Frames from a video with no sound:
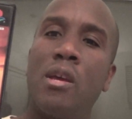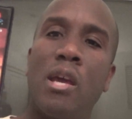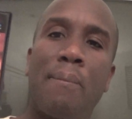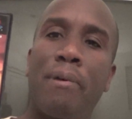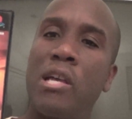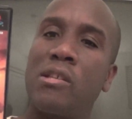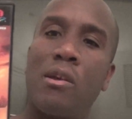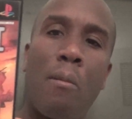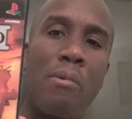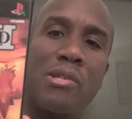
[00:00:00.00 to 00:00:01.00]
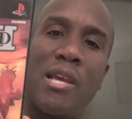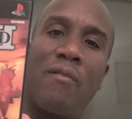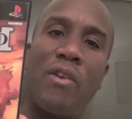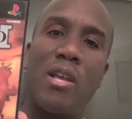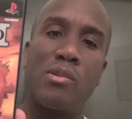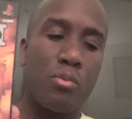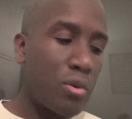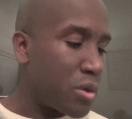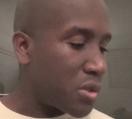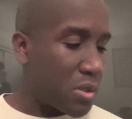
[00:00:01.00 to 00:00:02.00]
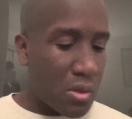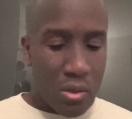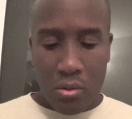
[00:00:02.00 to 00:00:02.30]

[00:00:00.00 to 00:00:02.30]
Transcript: It plays almost like Advance Wars.